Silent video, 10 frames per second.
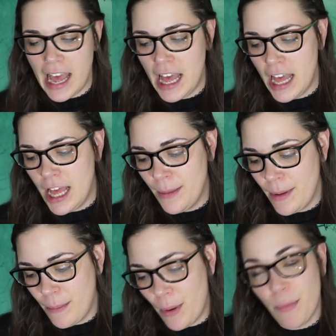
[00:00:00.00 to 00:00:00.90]
Um,
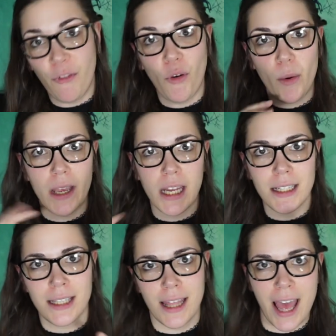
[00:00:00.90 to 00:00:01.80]
but before we get
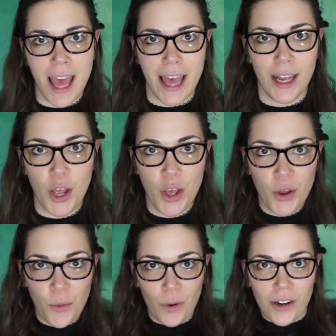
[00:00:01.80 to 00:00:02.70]
into that,
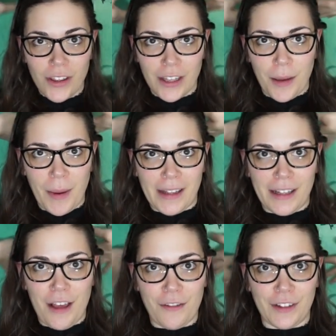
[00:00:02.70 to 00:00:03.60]
what do you think of my
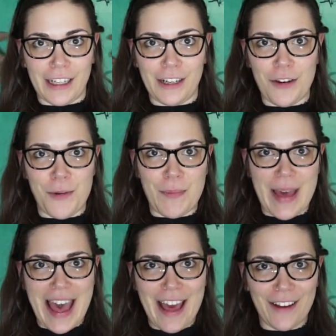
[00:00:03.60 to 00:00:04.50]
lovely new
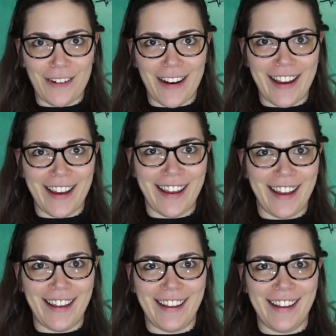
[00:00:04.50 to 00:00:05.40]

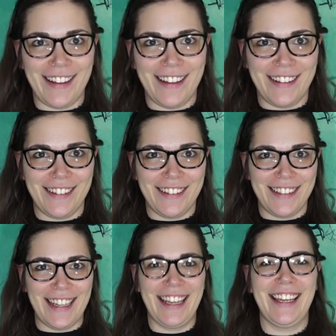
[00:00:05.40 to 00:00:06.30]

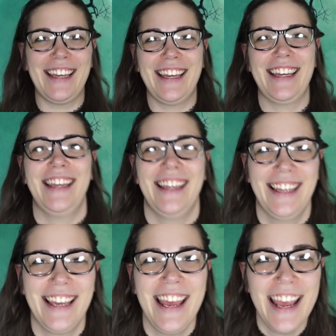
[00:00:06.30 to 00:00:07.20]
background?
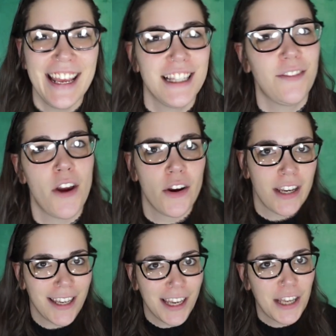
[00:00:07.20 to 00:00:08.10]
It's
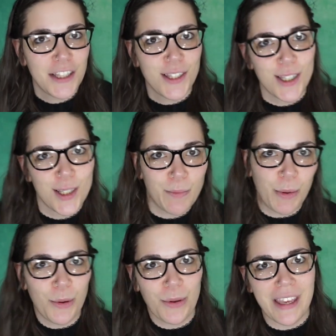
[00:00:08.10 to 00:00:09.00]
very
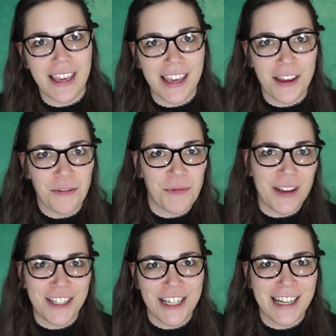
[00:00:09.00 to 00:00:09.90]
spooky and
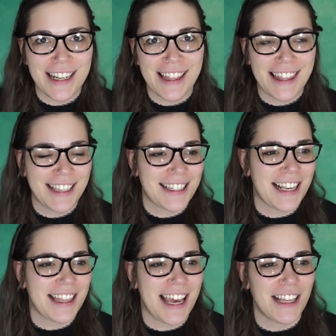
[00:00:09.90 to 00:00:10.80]
witchy and things
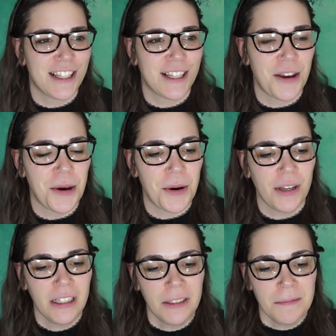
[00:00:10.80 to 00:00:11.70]
like that. So,
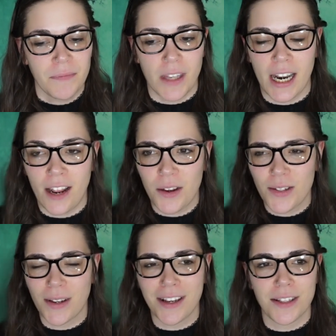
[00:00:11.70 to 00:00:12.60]
and I
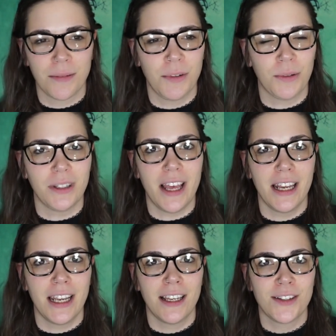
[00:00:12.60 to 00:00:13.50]
also got some new
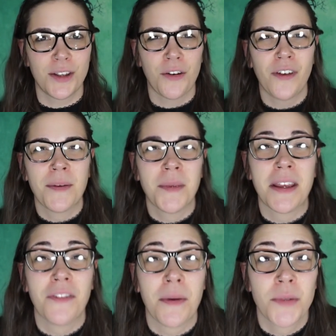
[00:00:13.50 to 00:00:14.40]
lighting, so if I'm
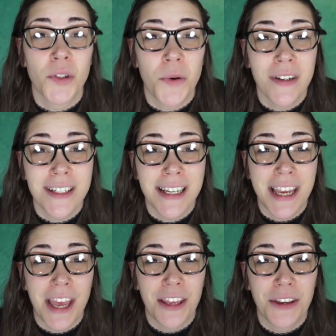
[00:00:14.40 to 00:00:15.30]
if I'm squinting
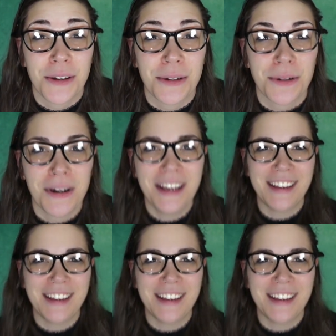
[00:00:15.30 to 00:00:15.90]
at you,